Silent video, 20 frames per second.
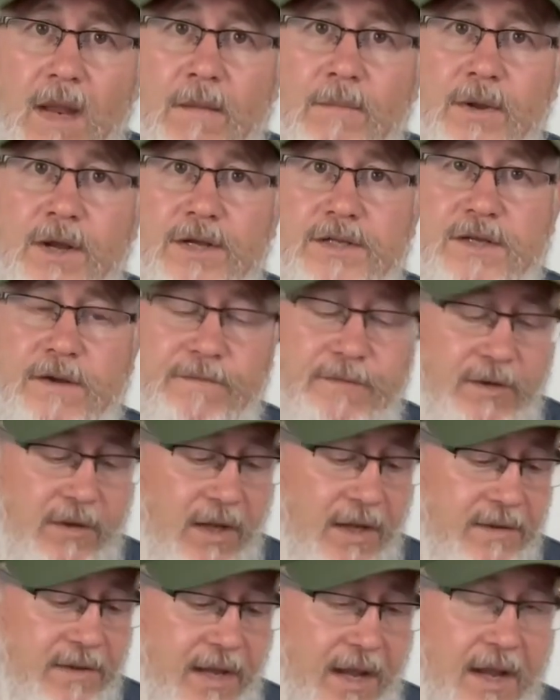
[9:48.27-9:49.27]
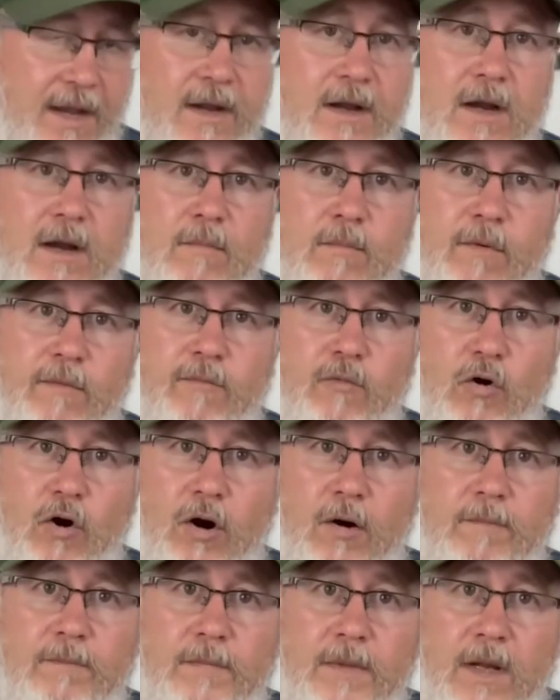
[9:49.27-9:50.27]
because I feel like they
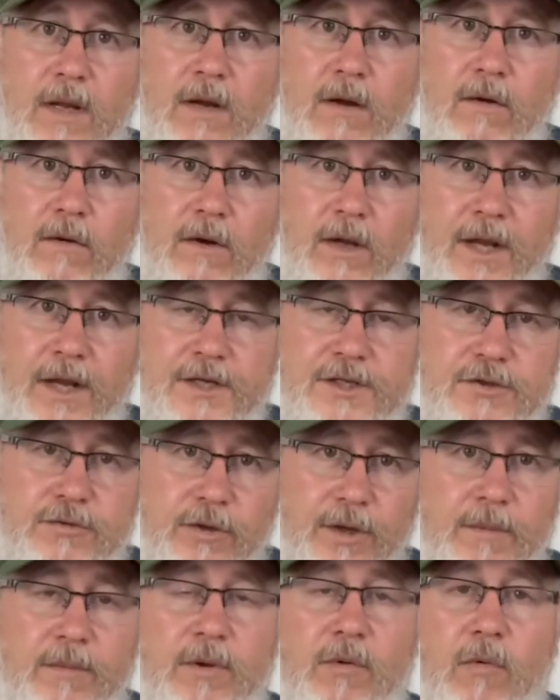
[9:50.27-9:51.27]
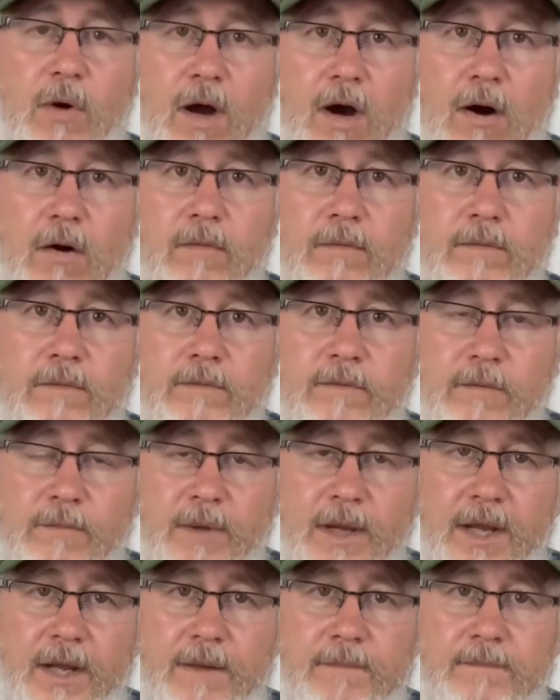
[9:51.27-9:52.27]
perform extremely well for
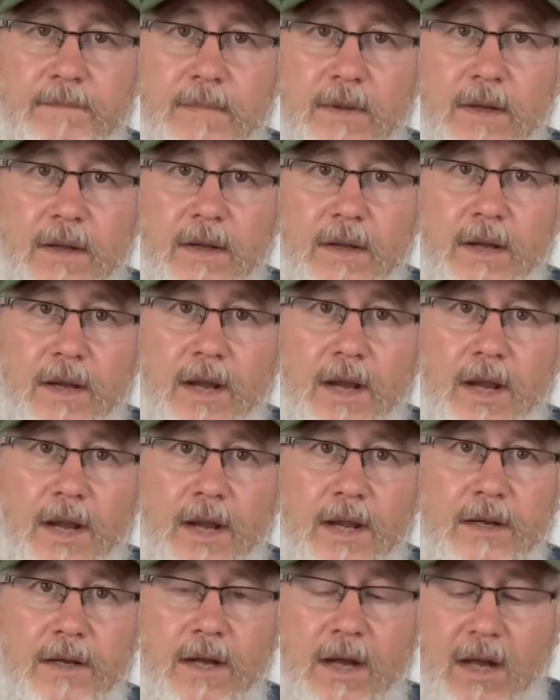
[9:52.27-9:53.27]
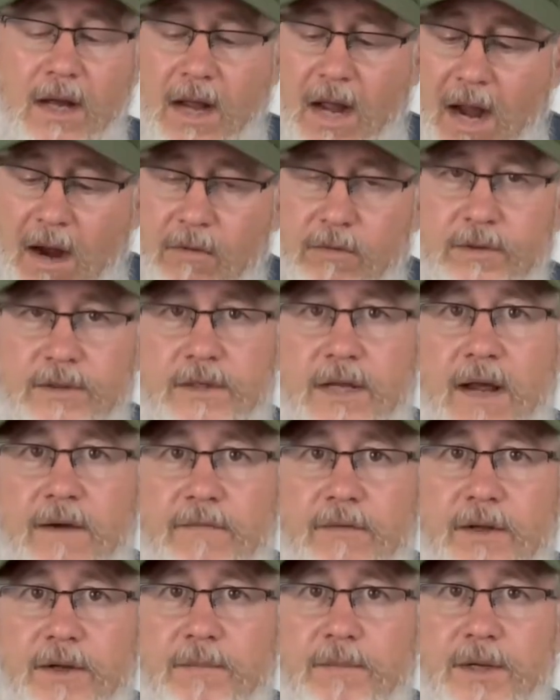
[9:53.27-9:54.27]
me. And I would
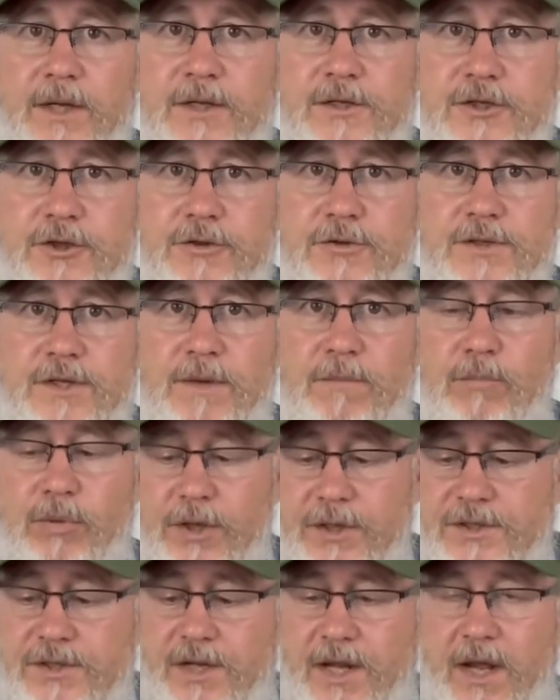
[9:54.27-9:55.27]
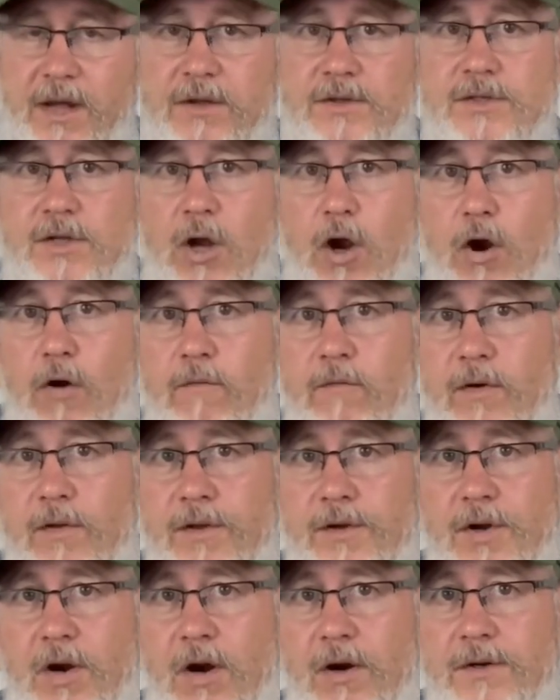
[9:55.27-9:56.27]
definitely be choosing Bridgedales over
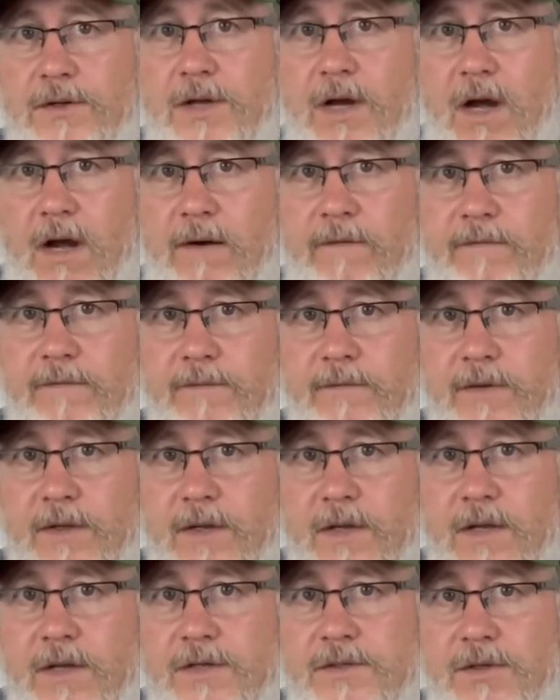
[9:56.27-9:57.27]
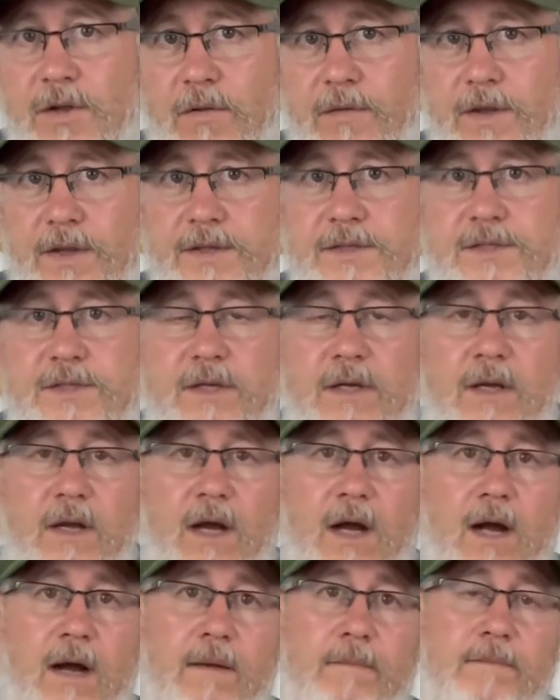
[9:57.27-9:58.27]
the Darn Tough. So this
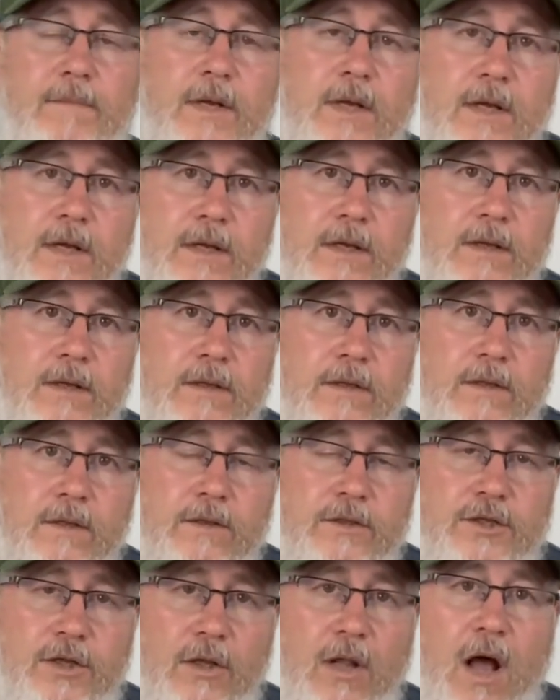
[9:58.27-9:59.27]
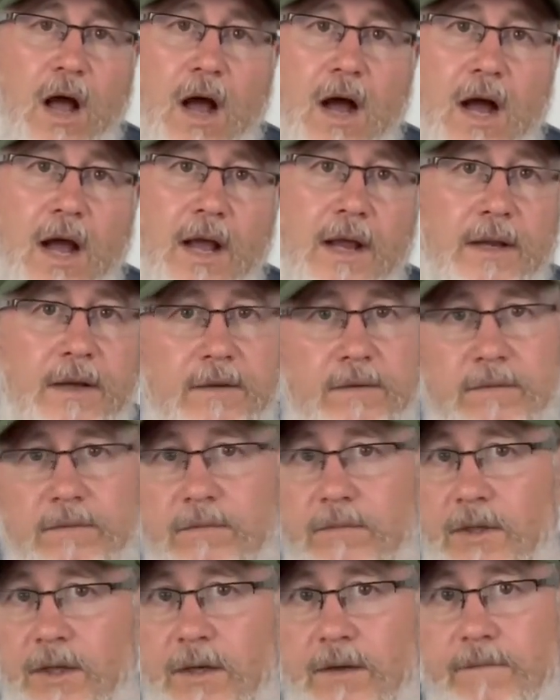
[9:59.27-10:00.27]
July,
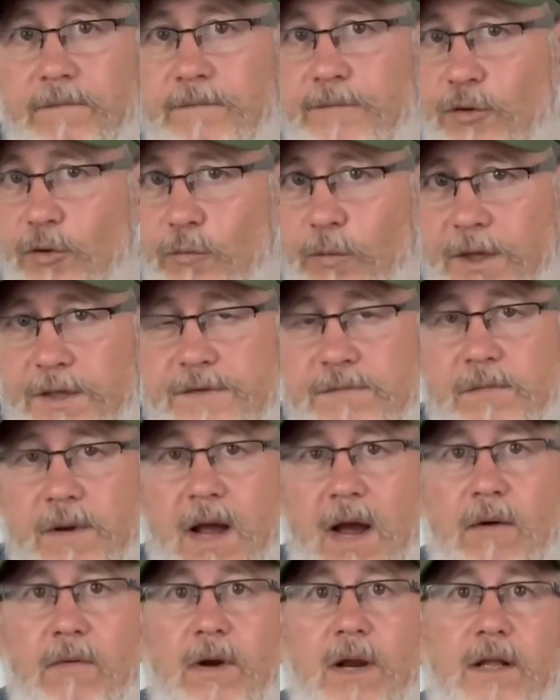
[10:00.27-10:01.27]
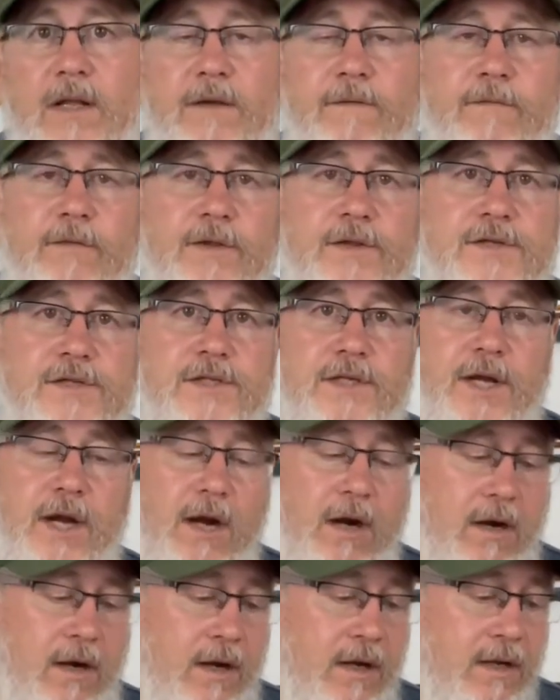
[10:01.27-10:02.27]
in a few weeks from now when I leave for the
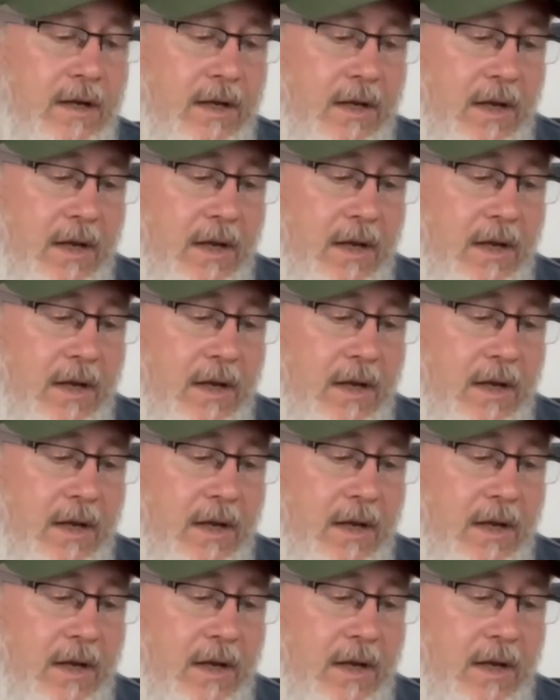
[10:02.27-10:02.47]
Sierra,